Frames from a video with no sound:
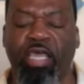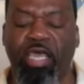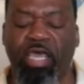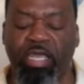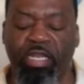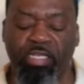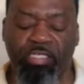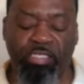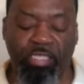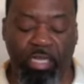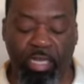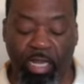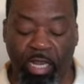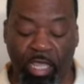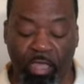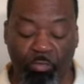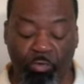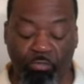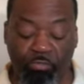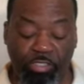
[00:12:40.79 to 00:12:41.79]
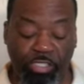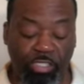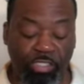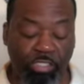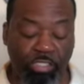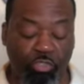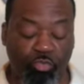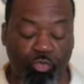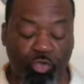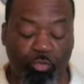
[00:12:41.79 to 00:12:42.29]
And it's in the name of
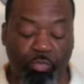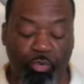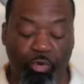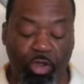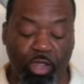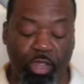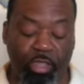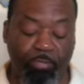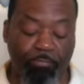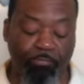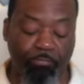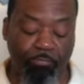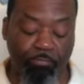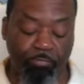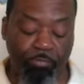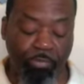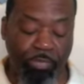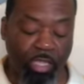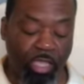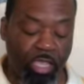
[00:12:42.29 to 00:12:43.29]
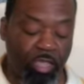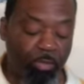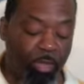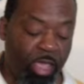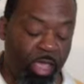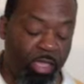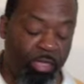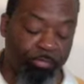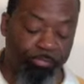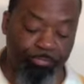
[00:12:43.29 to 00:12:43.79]
Jesus we pray.
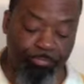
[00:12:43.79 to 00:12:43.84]
Amen.